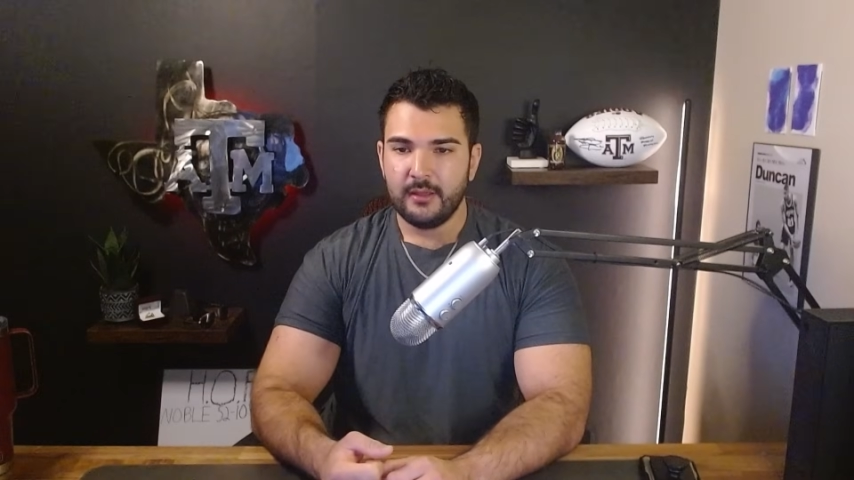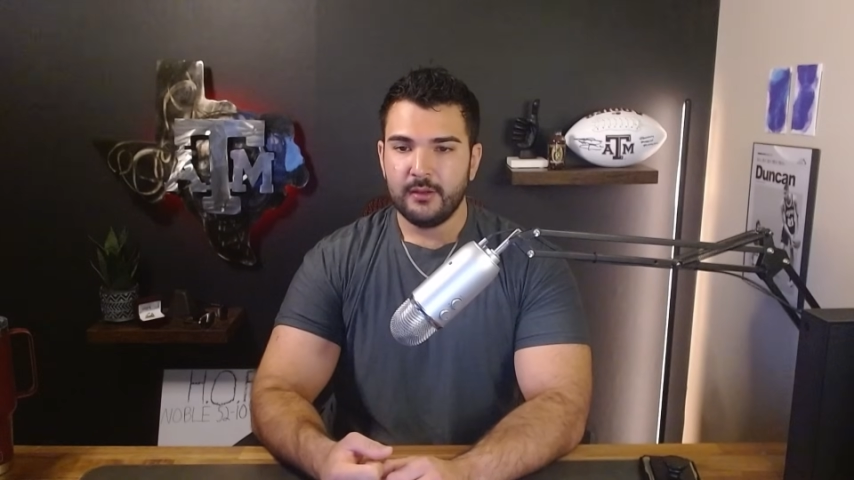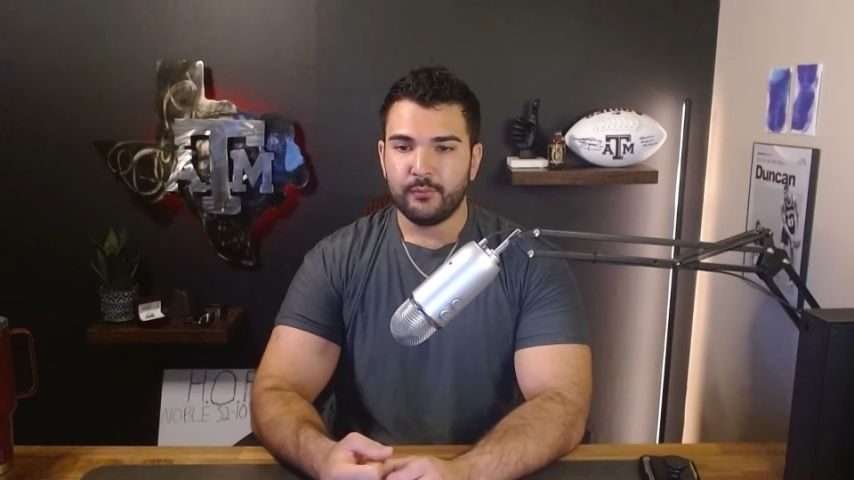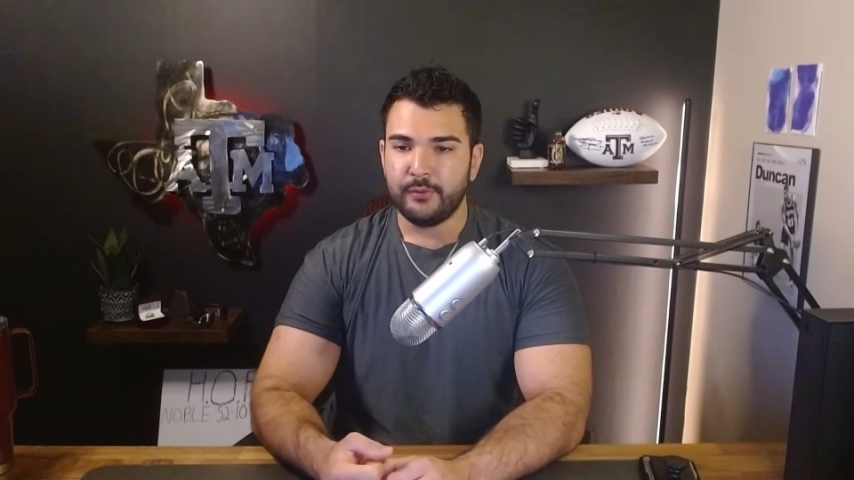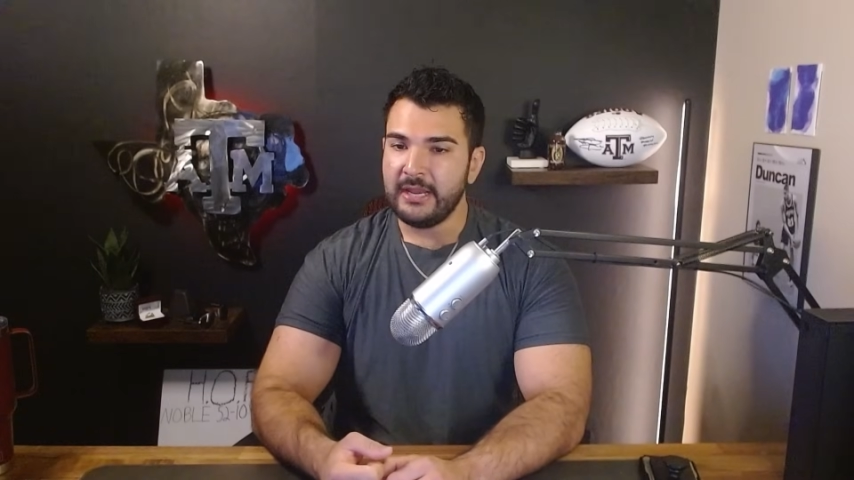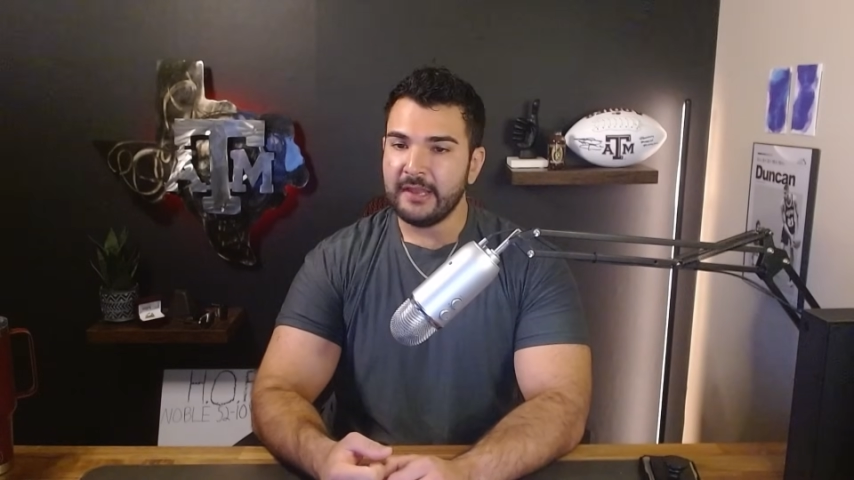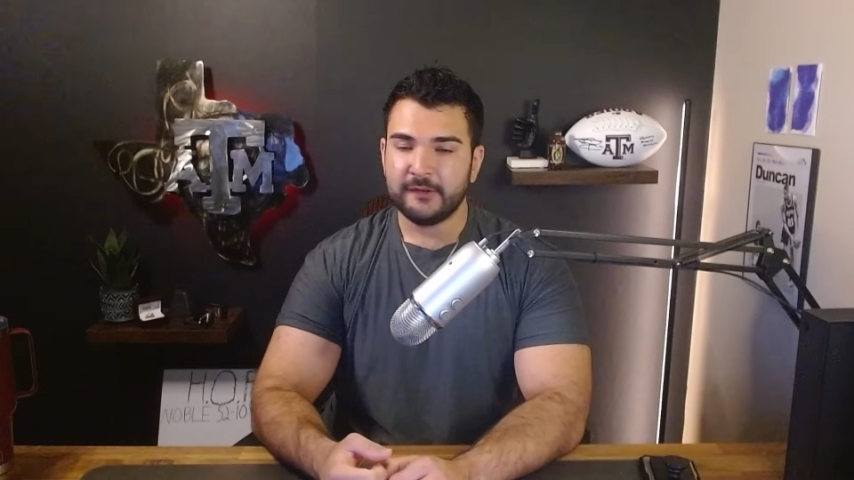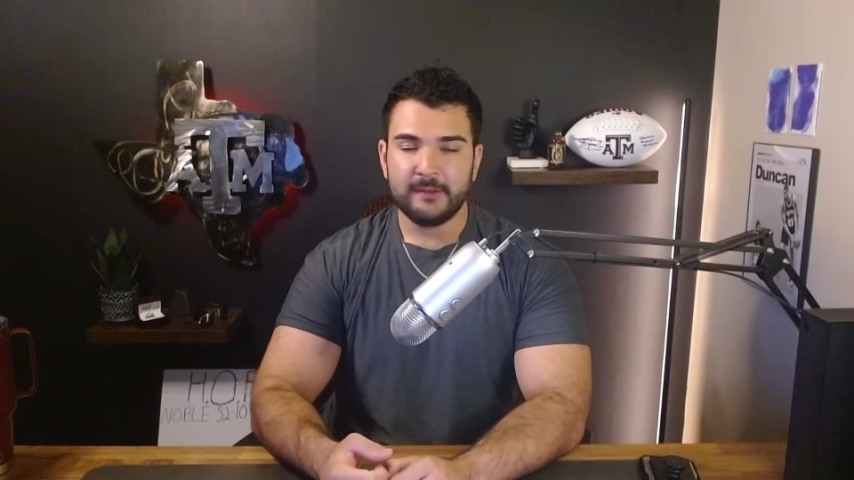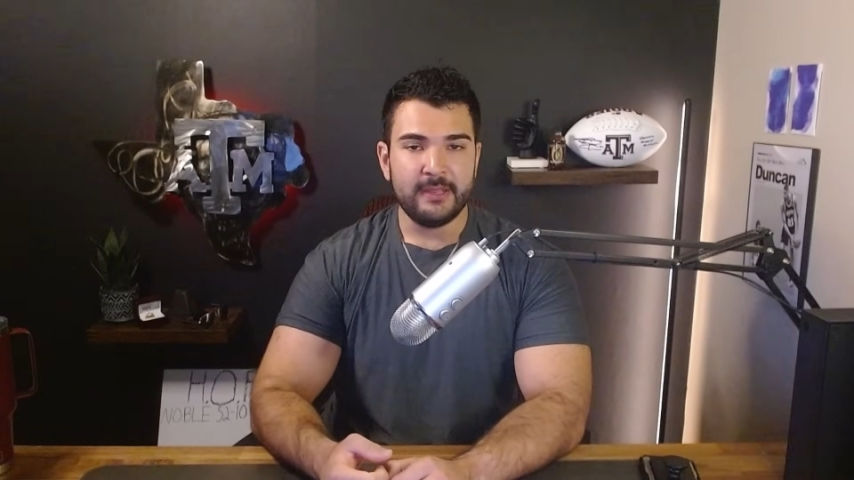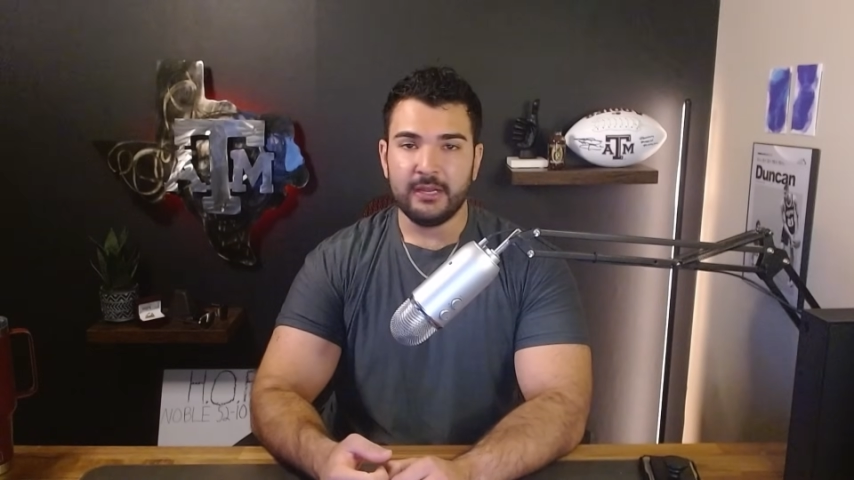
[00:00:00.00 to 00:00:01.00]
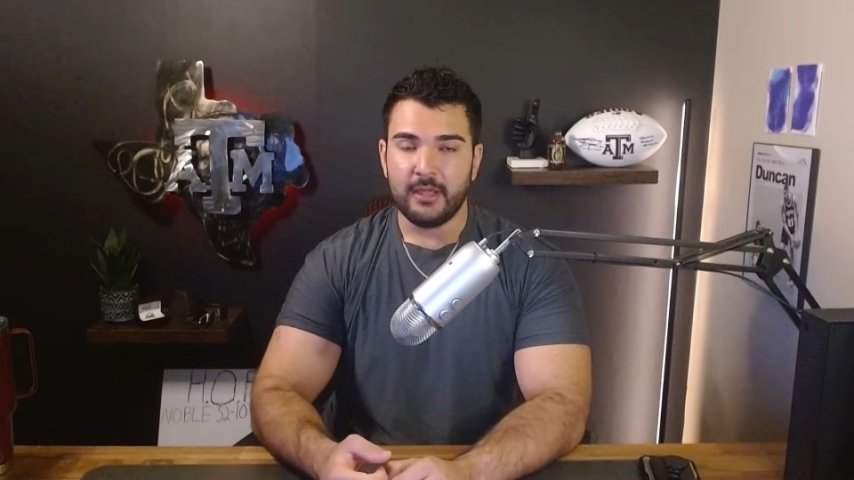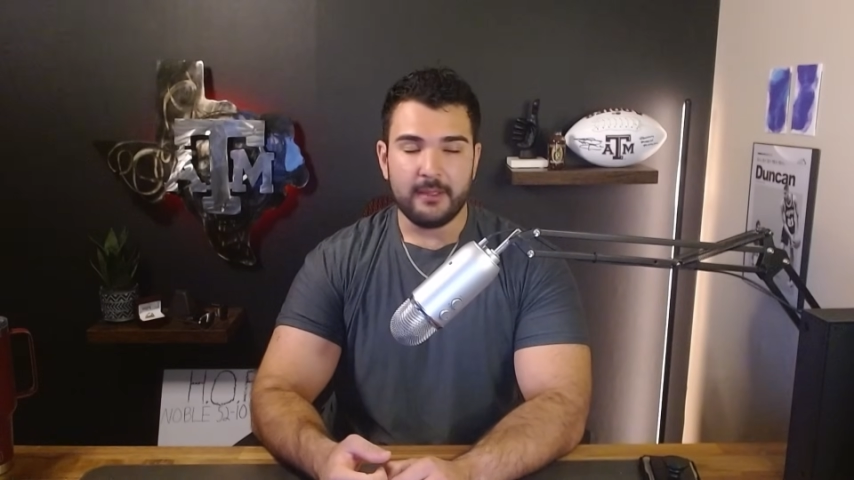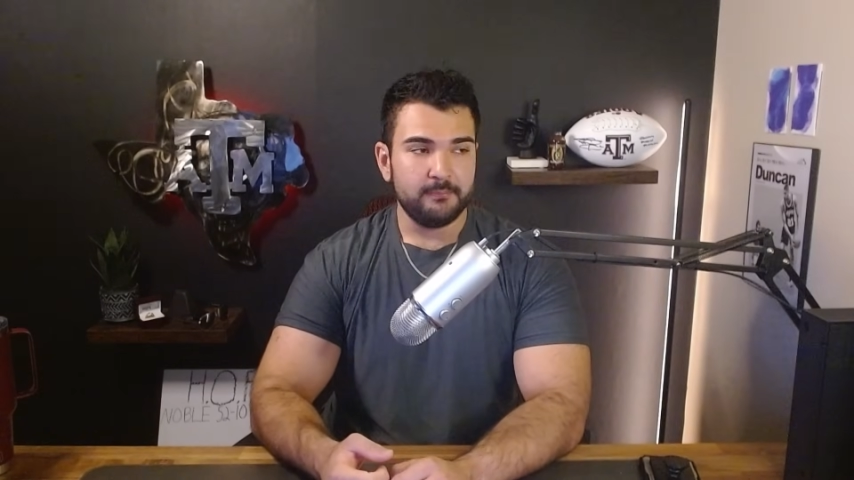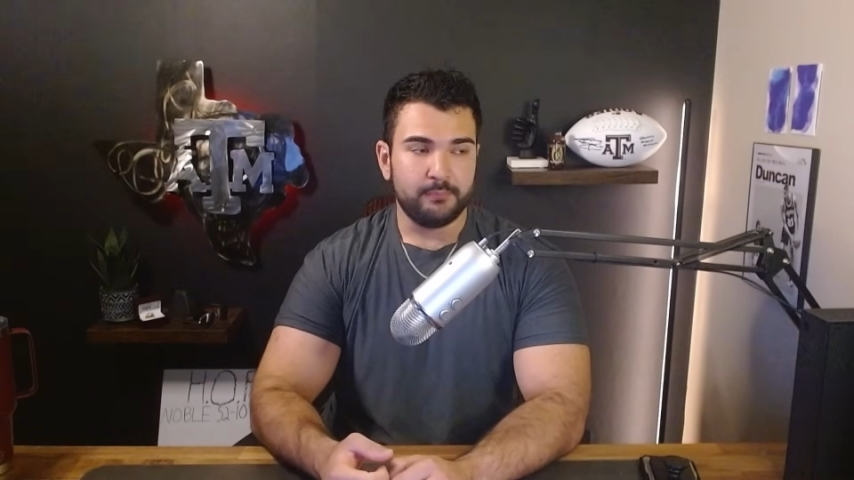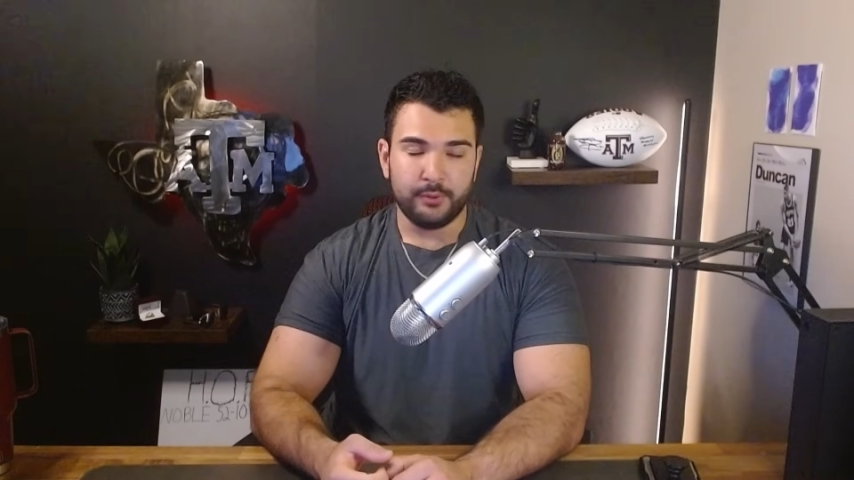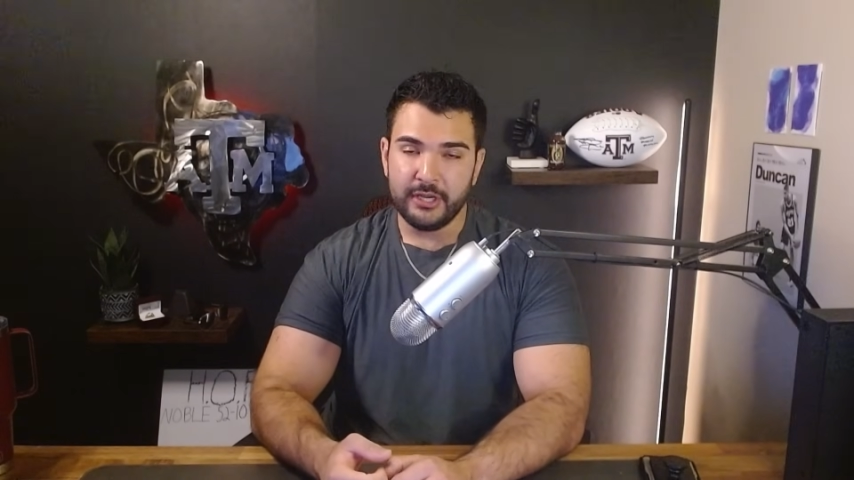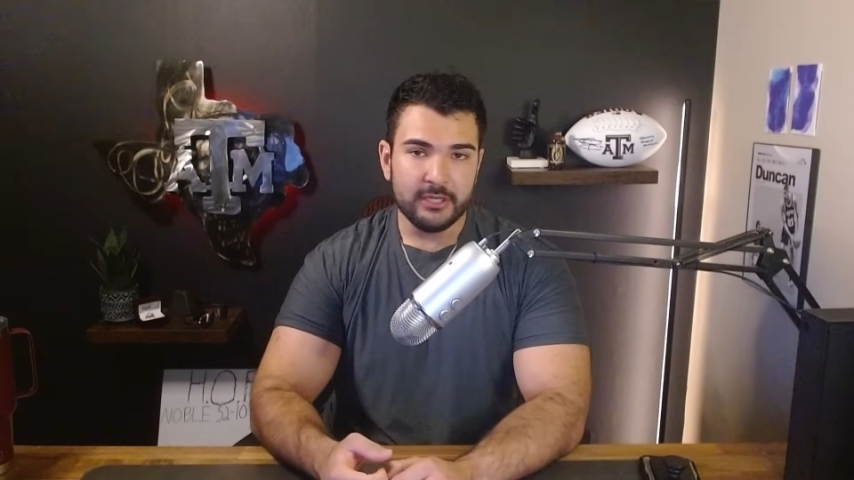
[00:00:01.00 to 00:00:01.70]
Reed has been a pretty